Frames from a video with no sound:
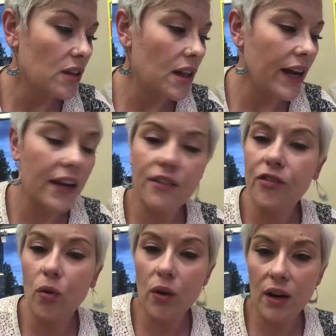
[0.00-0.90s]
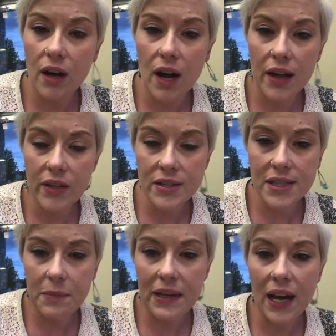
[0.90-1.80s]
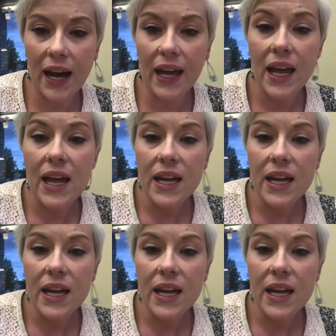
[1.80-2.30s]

client for the CPI